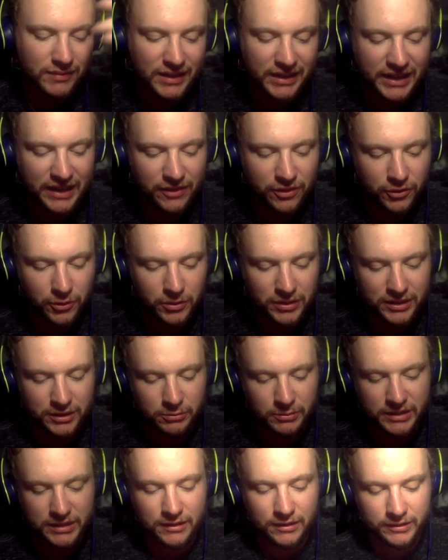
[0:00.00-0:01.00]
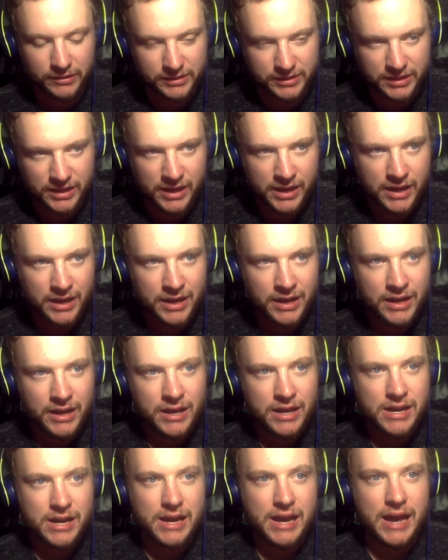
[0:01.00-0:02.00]
He had thirty-three yards
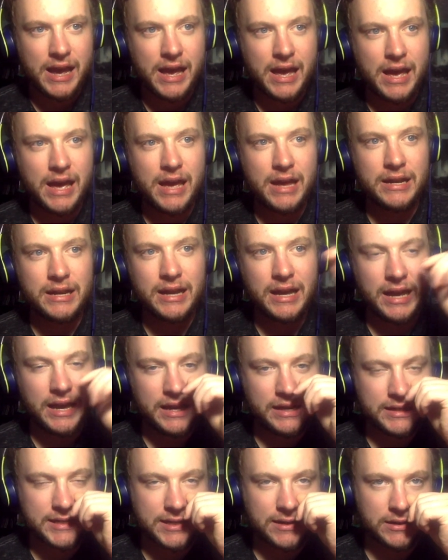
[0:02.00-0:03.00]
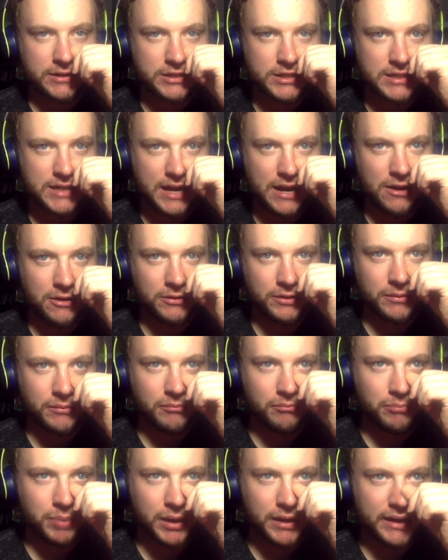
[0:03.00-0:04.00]
and a touchdown.
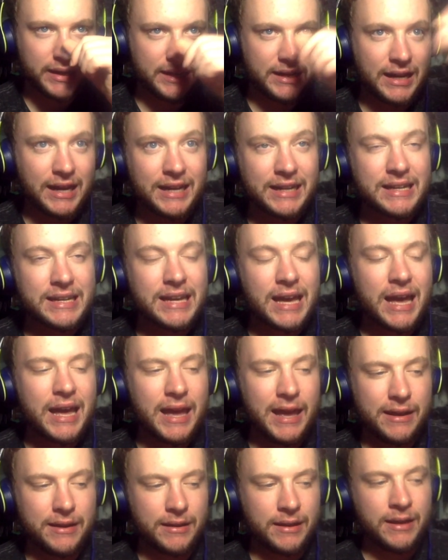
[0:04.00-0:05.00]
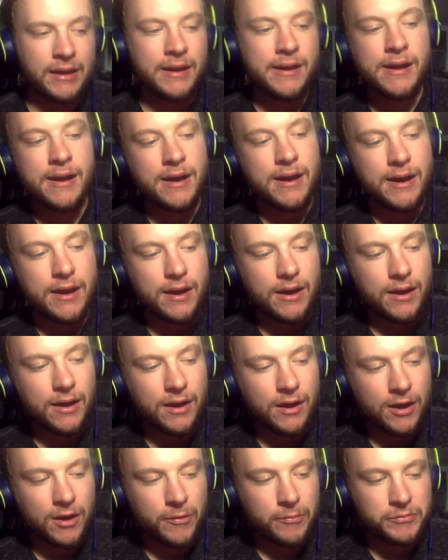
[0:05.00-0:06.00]
But again,
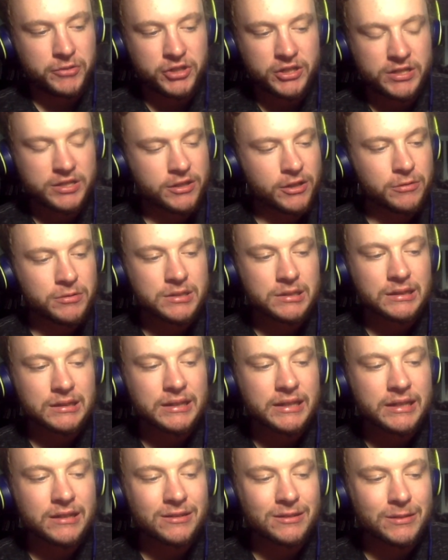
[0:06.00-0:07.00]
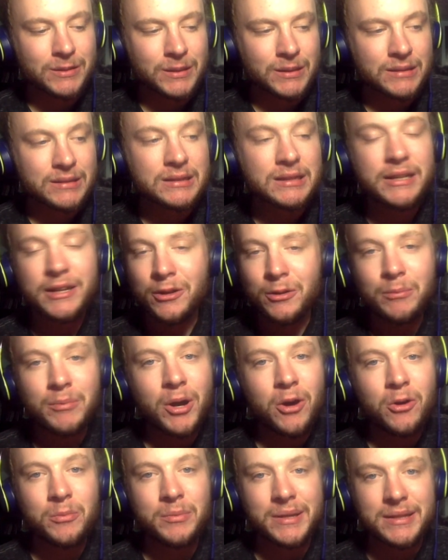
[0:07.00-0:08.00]
um just those little little
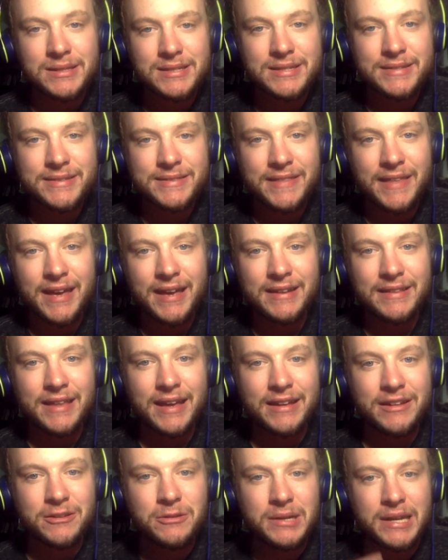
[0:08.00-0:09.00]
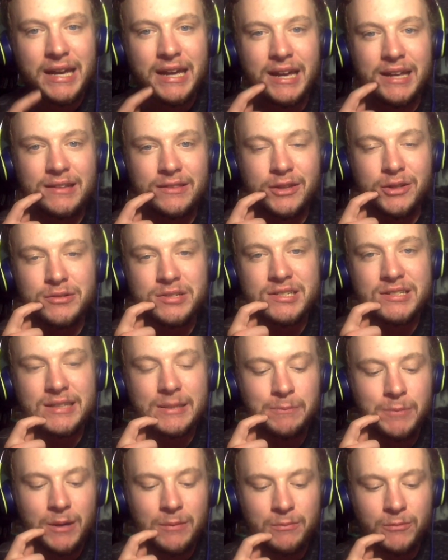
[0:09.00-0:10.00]
moments that that you can't, little
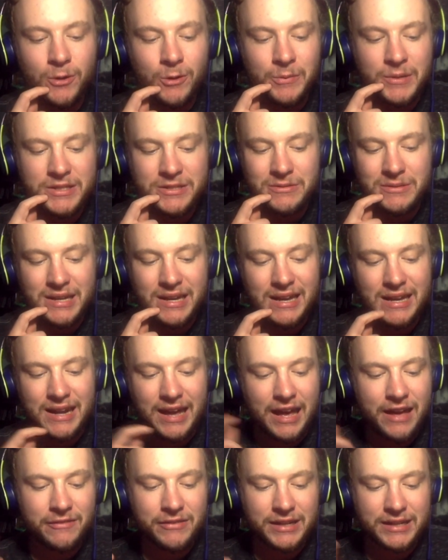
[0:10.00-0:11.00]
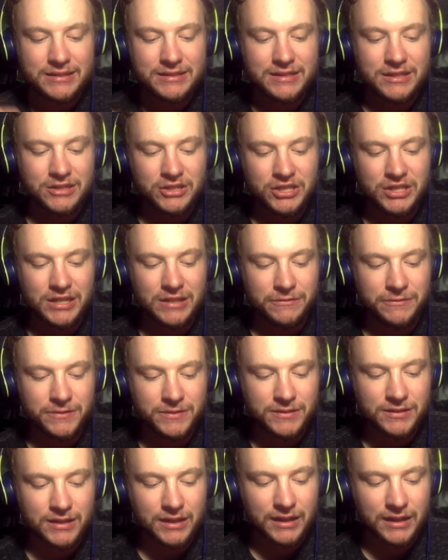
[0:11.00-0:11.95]
slip up moments you can't have against the Chiefs.